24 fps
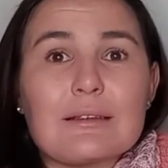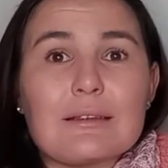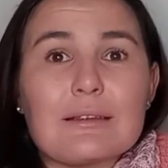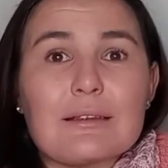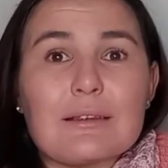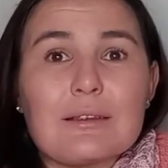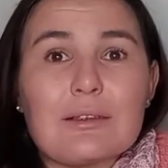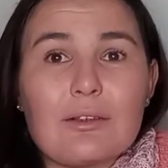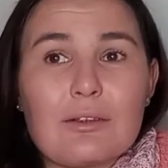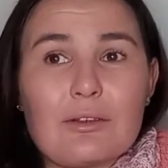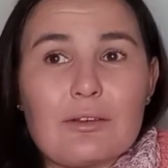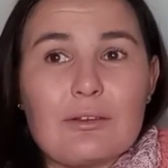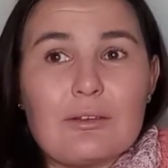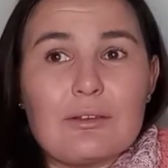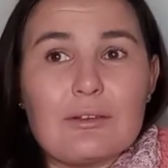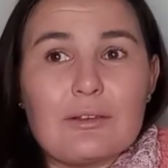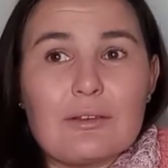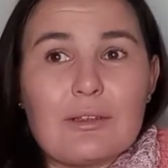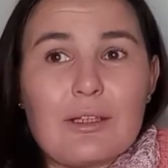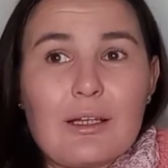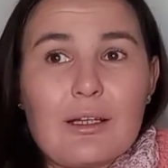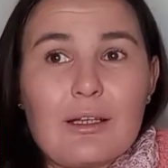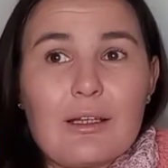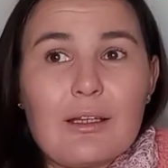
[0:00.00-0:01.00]
yeah,
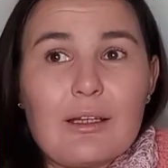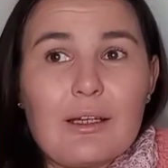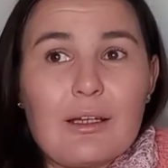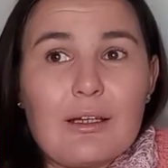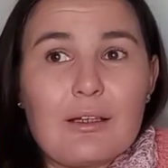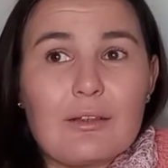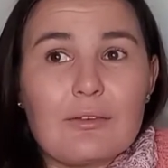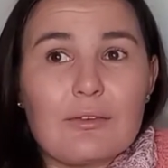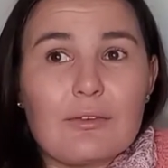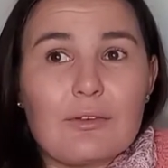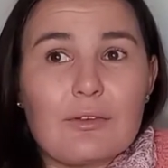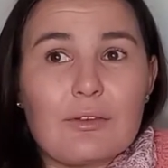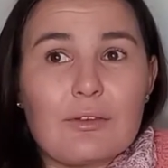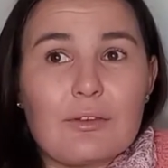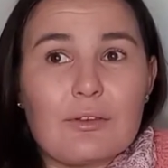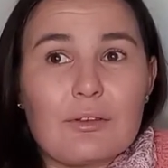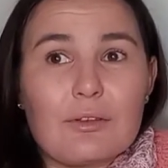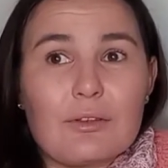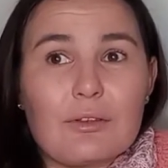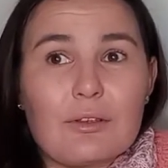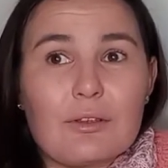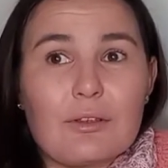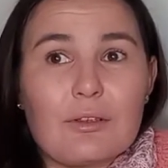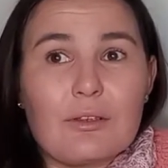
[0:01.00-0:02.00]
they have got
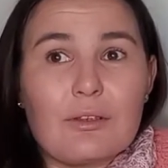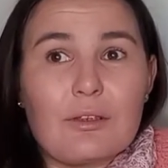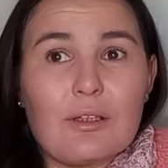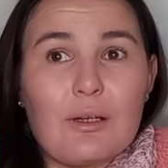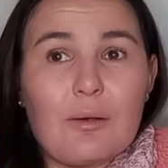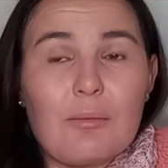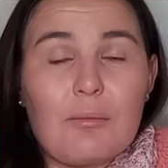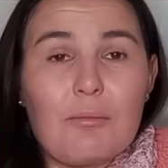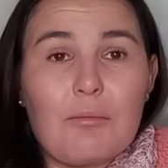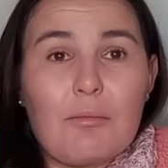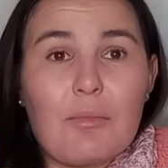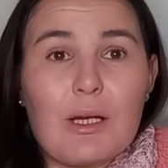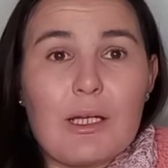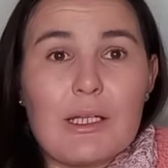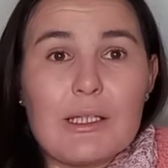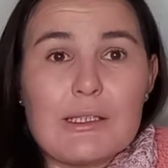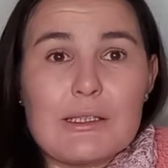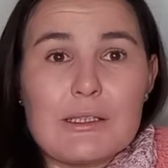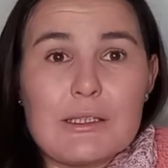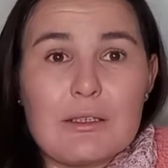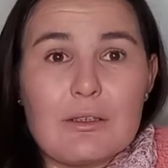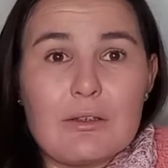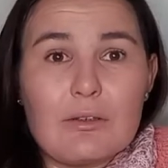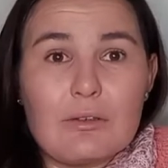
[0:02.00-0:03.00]

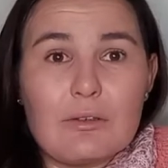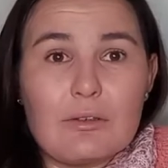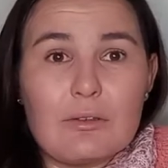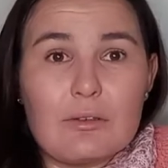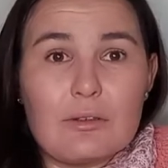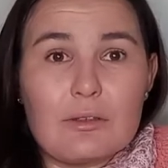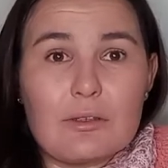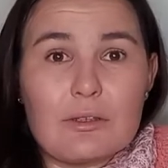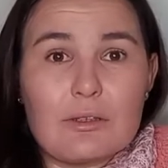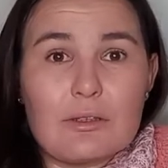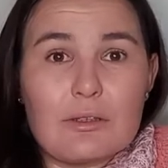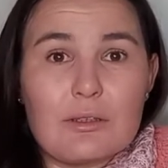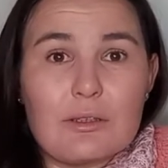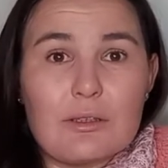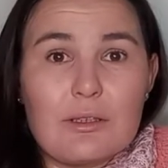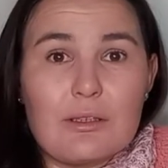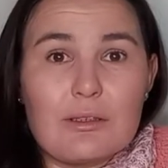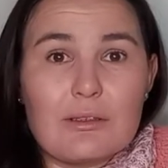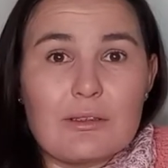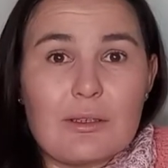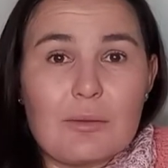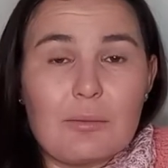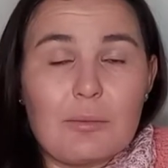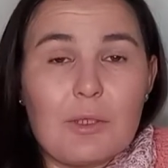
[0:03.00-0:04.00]
amazing yarns,
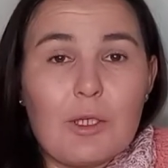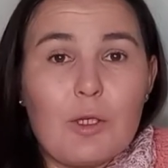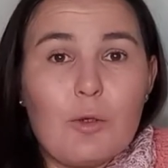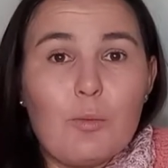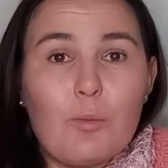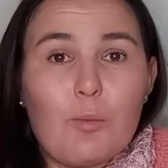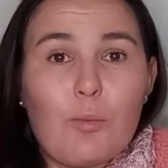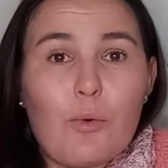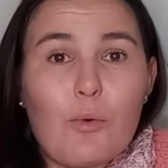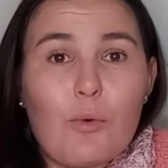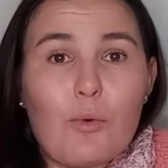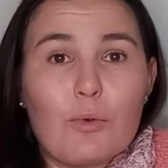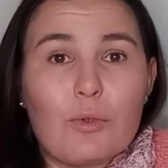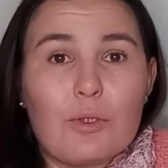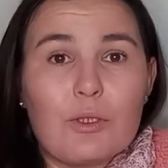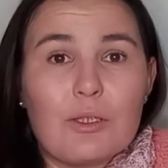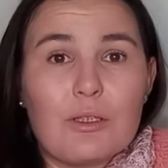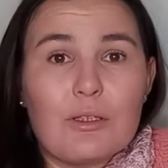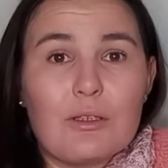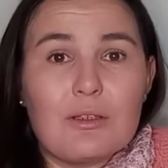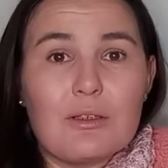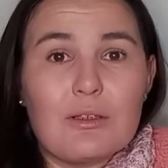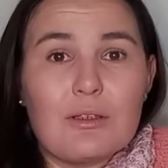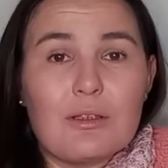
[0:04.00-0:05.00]
some
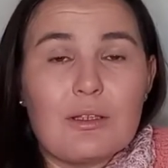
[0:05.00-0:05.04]
imported